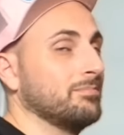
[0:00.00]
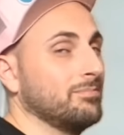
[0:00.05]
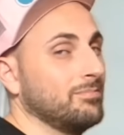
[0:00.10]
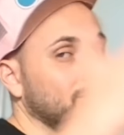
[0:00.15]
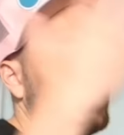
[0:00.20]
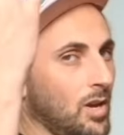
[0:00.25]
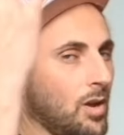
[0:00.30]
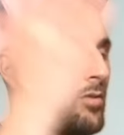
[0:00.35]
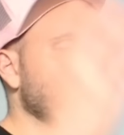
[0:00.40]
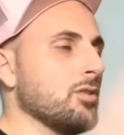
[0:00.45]

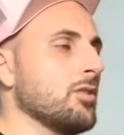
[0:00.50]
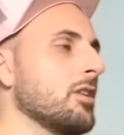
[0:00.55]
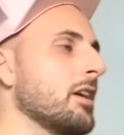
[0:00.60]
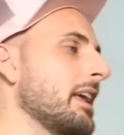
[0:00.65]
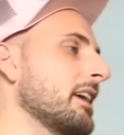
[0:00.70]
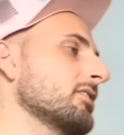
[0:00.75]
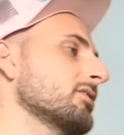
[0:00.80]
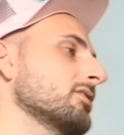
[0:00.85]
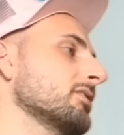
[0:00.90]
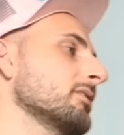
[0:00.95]
No, you're
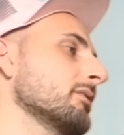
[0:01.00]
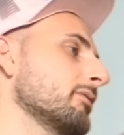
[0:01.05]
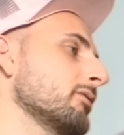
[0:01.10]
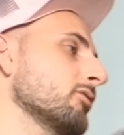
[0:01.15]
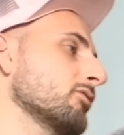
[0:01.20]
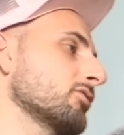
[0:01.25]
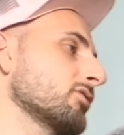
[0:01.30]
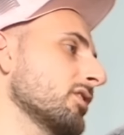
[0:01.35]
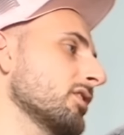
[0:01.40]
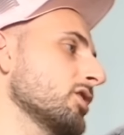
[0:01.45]
not actually the
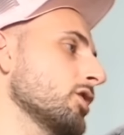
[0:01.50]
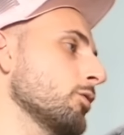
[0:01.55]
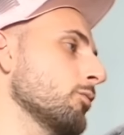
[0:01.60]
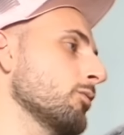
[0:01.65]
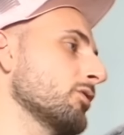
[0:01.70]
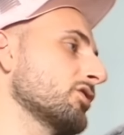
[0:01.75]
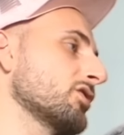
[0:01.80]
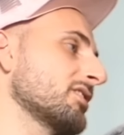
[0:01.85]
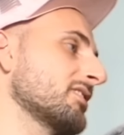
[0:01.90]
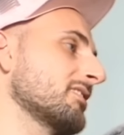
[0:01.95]
future. You
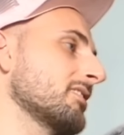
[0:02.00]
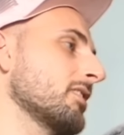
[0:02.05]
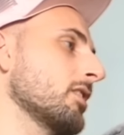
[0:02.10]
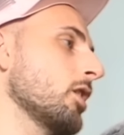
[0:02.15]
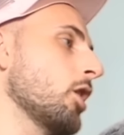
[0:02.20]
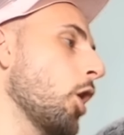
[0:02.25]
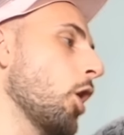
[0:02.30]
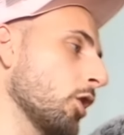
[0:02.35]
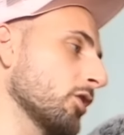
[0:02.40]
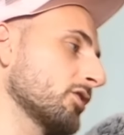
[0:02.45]
were just
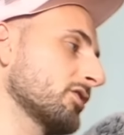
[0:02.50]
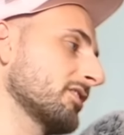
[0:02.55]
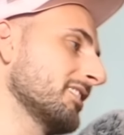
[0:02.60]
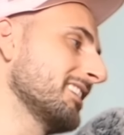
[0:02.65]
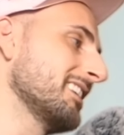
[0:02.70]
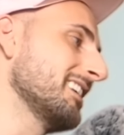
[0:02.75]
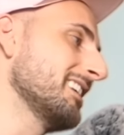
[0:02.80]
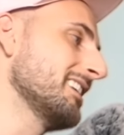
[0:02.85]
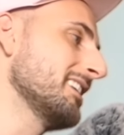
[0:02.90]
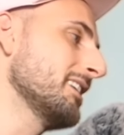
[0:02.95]
hot
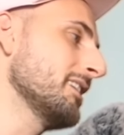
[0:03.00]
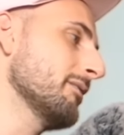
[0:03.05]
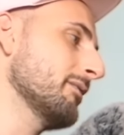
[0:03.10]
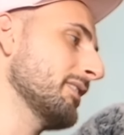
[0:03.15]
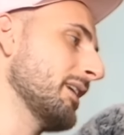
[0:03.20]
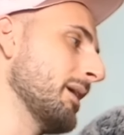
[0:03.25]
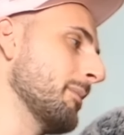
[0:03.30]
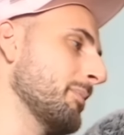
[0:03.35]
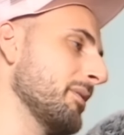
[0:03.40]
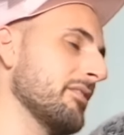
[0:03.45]

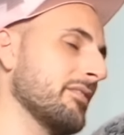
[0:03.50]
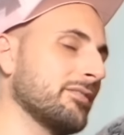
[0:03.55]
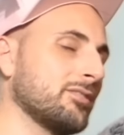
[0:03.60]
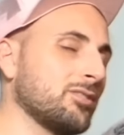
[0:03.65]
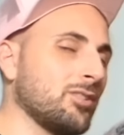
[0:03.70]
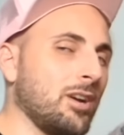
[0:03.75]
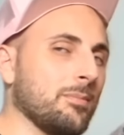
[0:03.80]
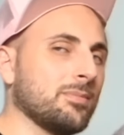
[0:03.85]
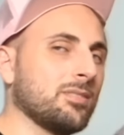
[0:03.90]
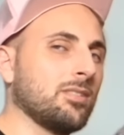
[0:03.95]
for that period of
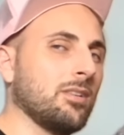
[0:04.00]
time.